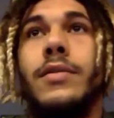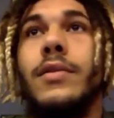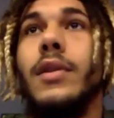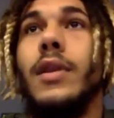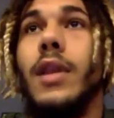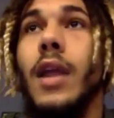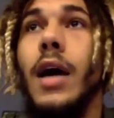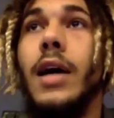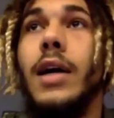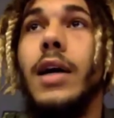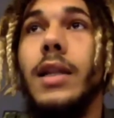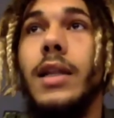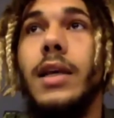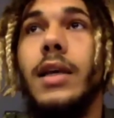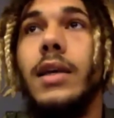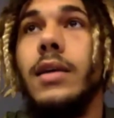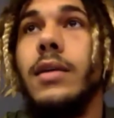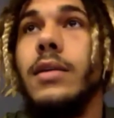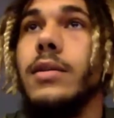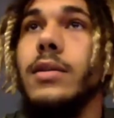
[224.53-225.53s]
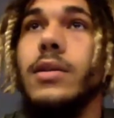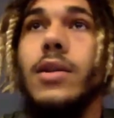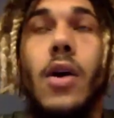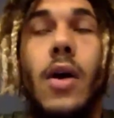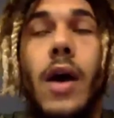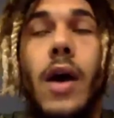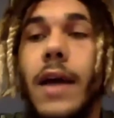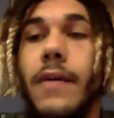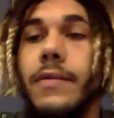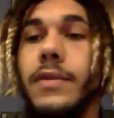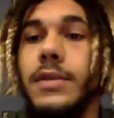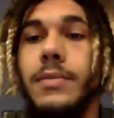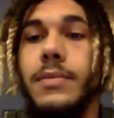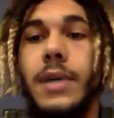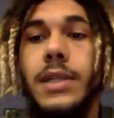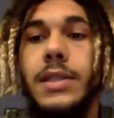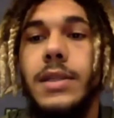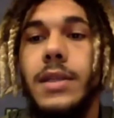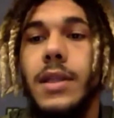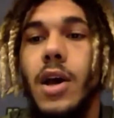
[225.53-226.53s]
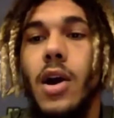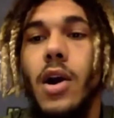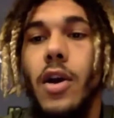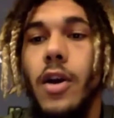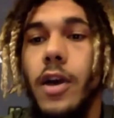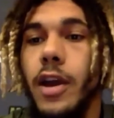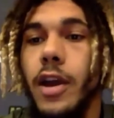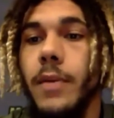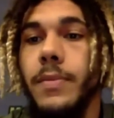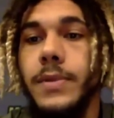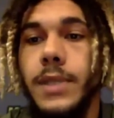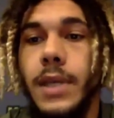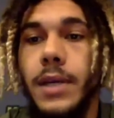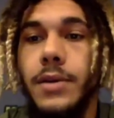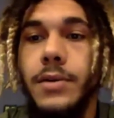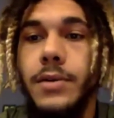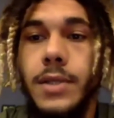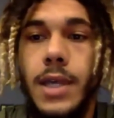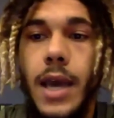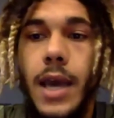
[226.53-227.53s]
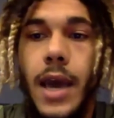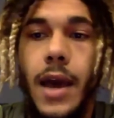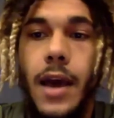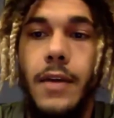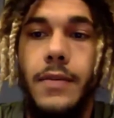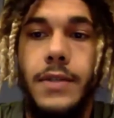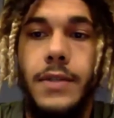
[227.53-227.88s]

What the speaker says: Luckily, don't have as much of the hurry up as they used to have.